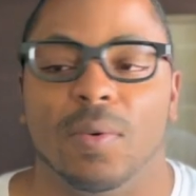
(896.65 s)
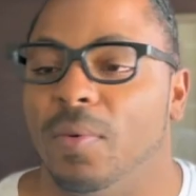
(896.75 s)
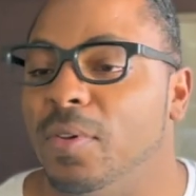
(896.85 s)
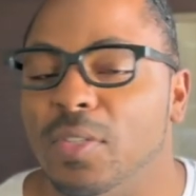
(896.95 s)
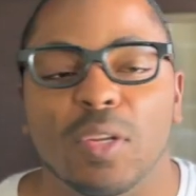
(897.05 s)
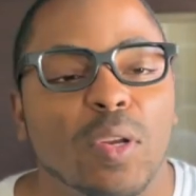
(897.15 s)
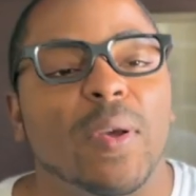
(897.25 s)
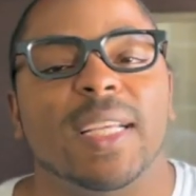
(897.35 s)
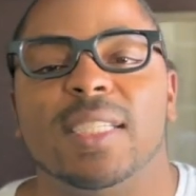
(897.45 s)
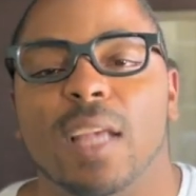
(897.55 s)
We was a little
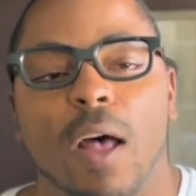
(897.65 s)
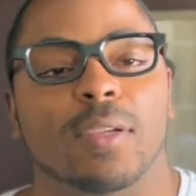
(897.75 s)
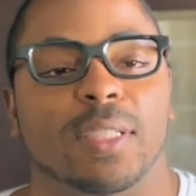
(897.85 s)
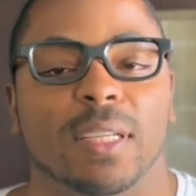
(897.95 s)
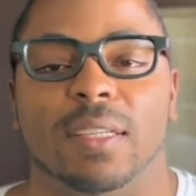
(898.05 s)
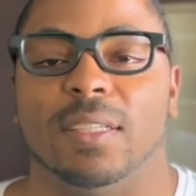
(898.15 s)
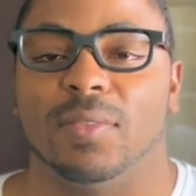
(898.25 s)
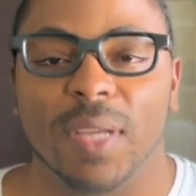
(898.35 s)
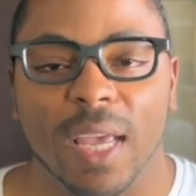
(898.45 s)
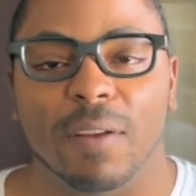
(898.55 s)
exhausted because
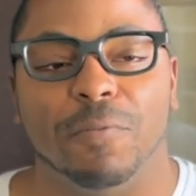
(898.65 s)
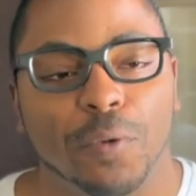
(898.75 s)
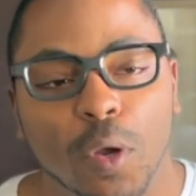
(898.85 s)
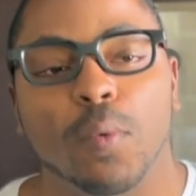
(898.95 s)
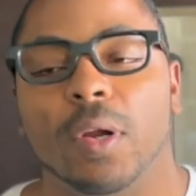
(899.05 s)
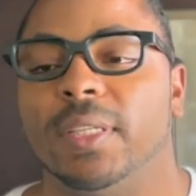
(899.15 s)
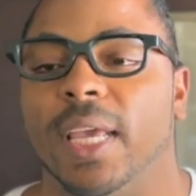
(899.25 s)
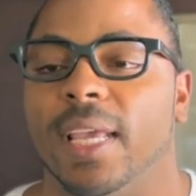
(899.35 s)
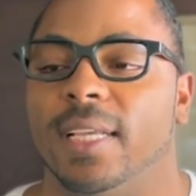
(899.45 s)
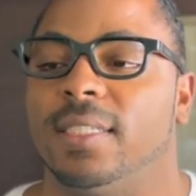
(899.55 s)
we had a full work day
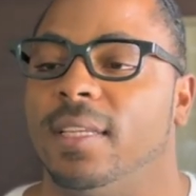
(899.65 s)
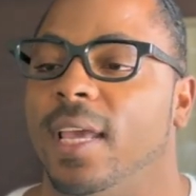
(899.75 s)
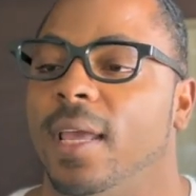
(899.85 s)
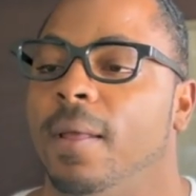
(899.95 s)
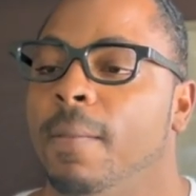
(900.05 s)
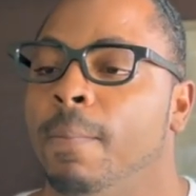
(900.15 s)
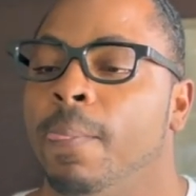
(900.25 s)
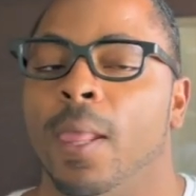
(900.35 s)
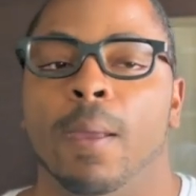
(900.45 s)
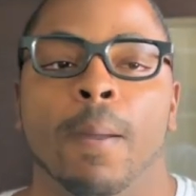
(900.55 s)
yesterday,
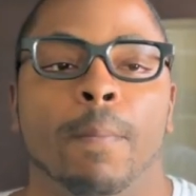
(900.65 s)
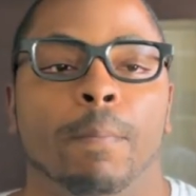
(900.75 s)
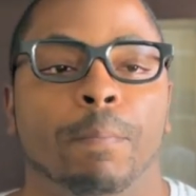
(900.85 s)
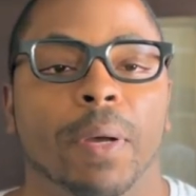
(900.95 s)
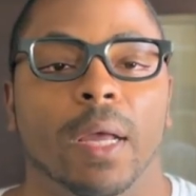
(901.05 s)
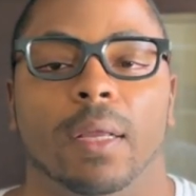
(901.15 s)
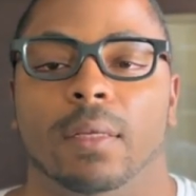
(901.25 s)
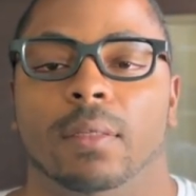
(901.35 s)
but